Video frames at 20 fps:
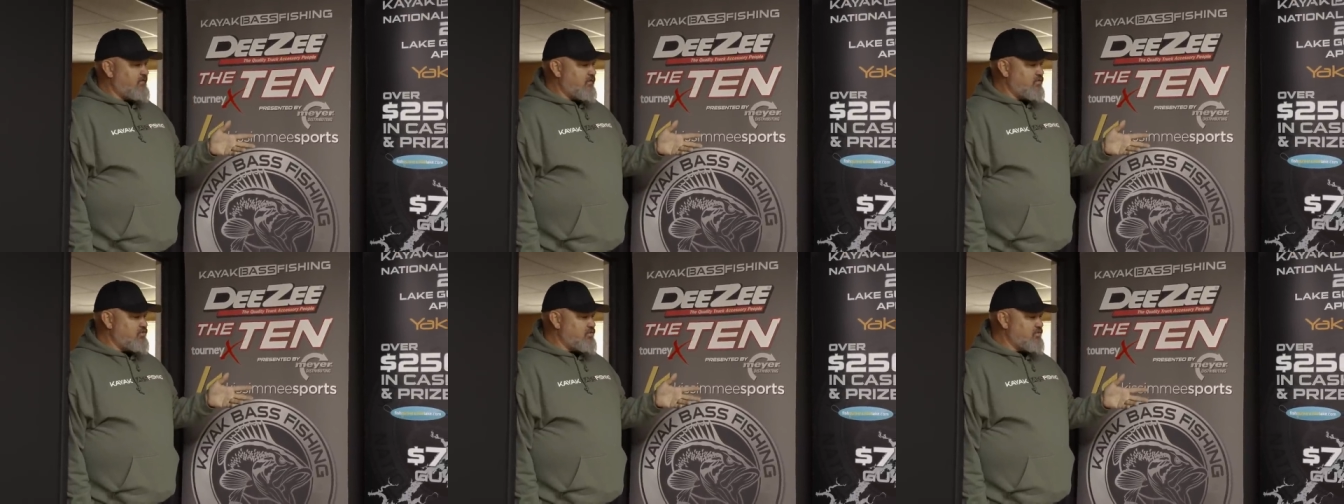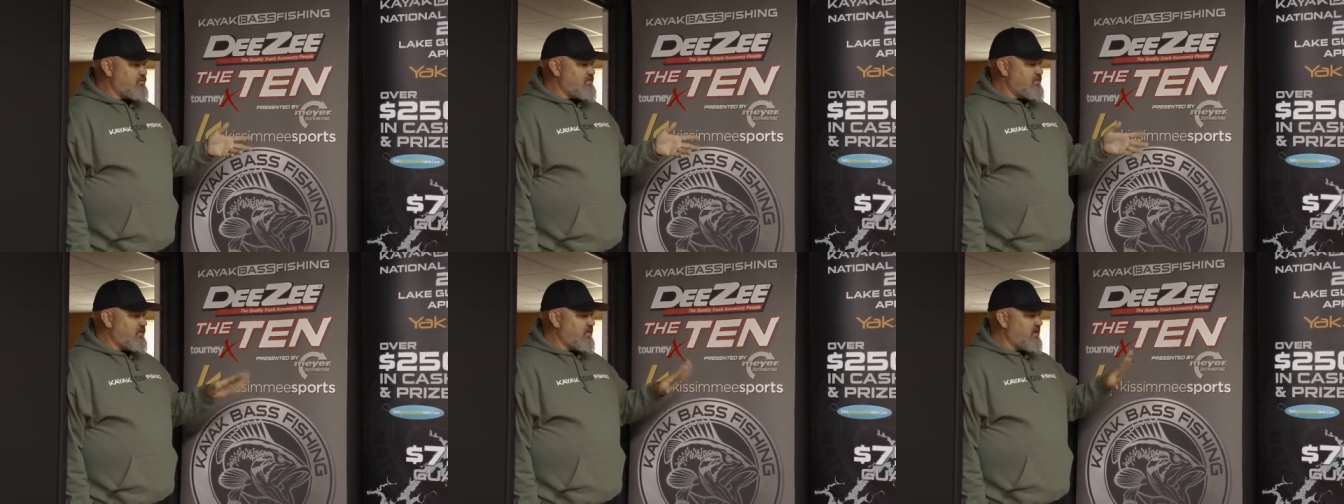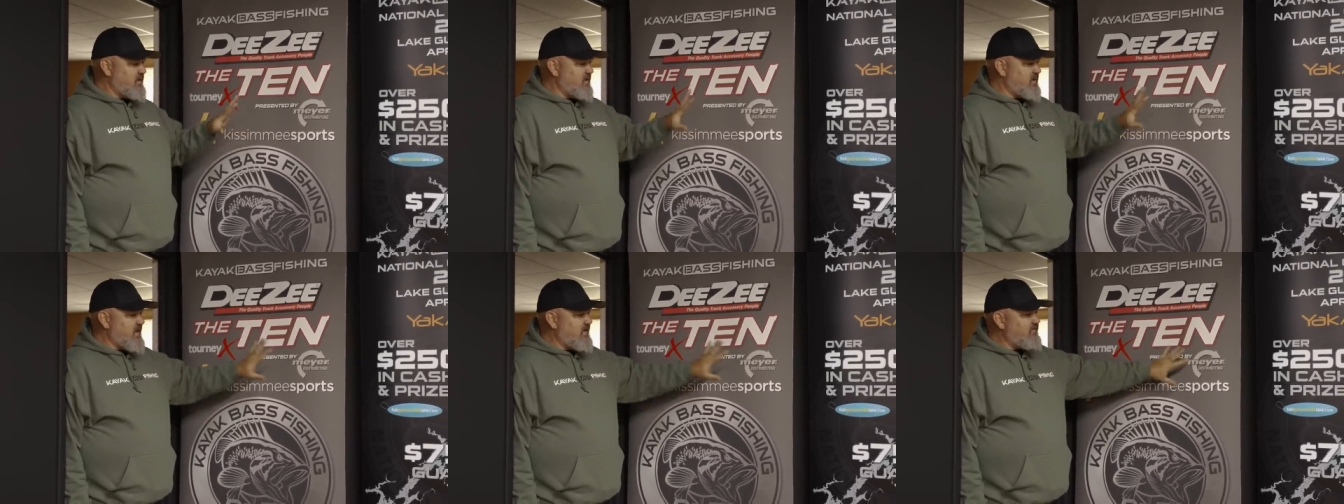future. So
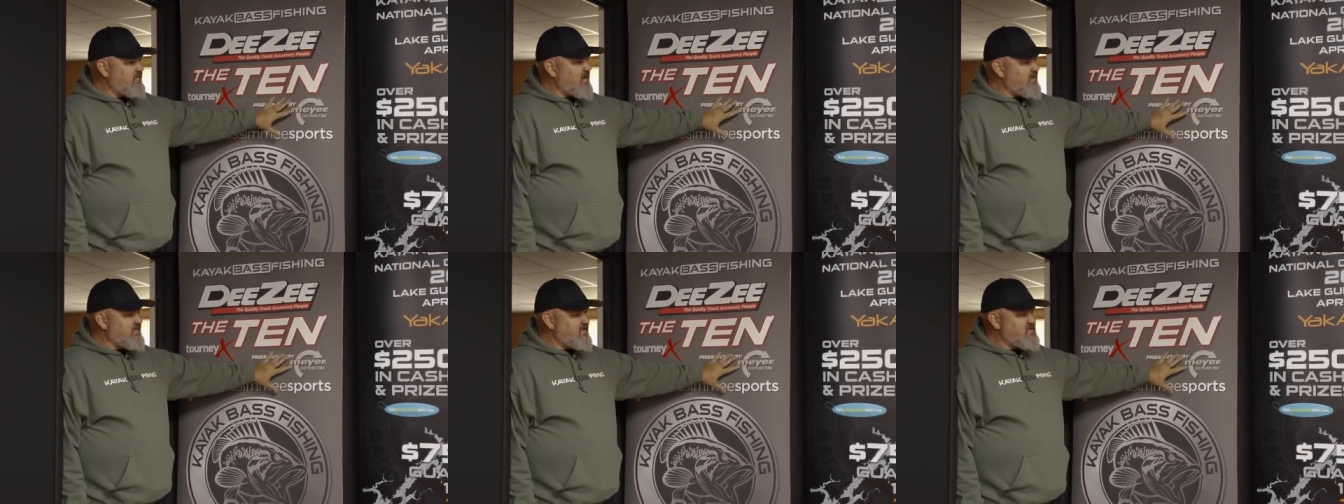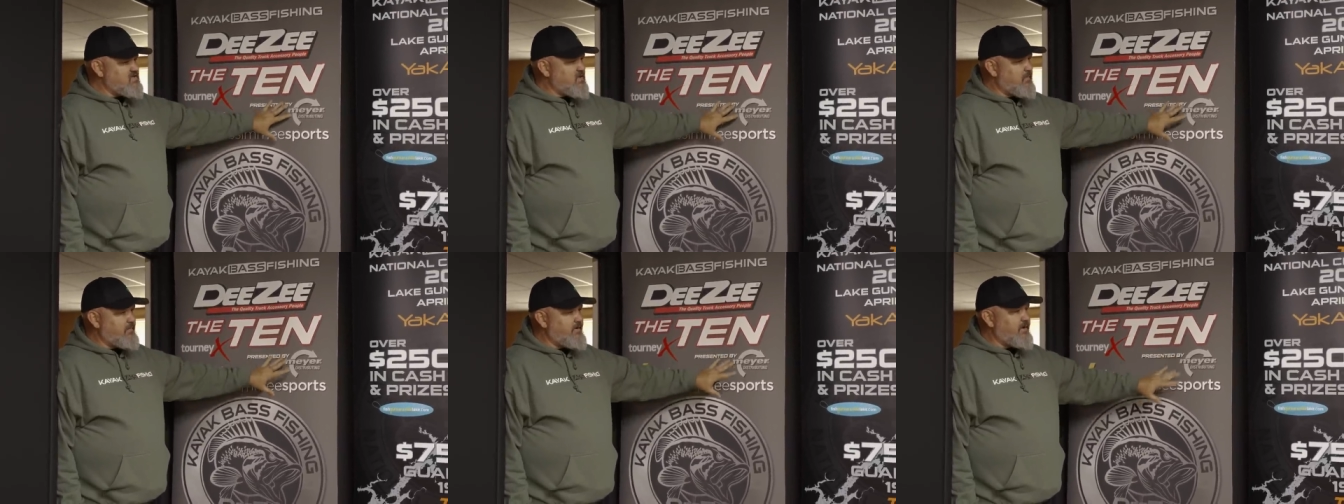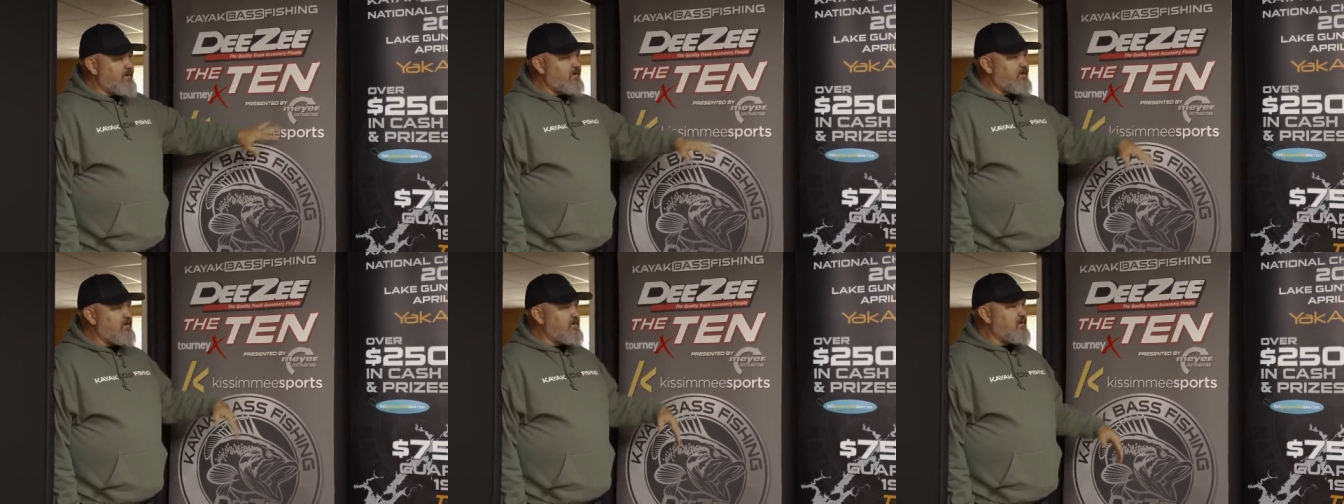again, I've got these up
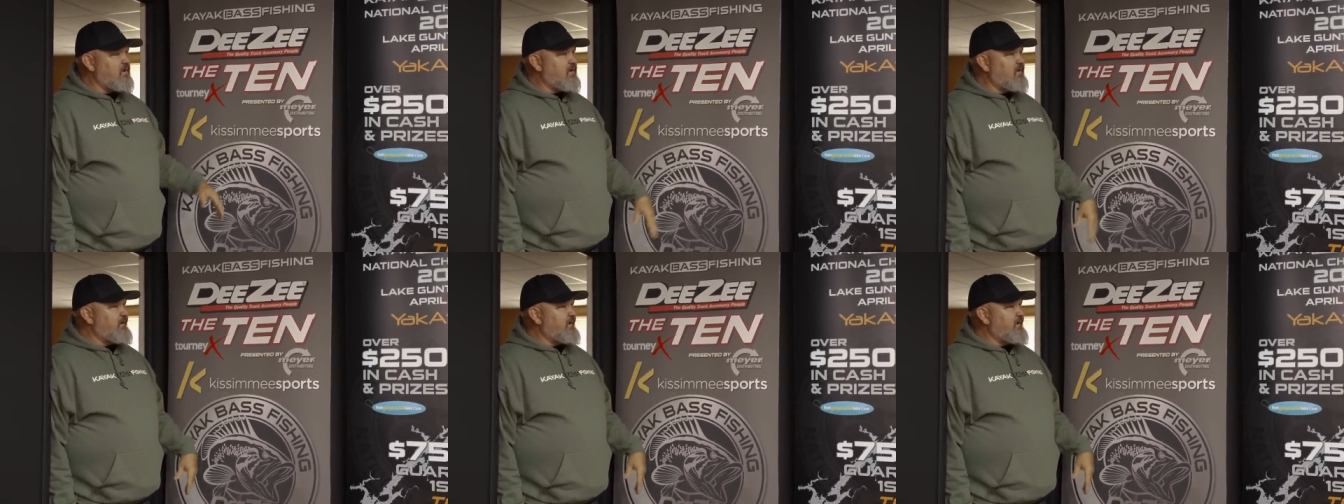here,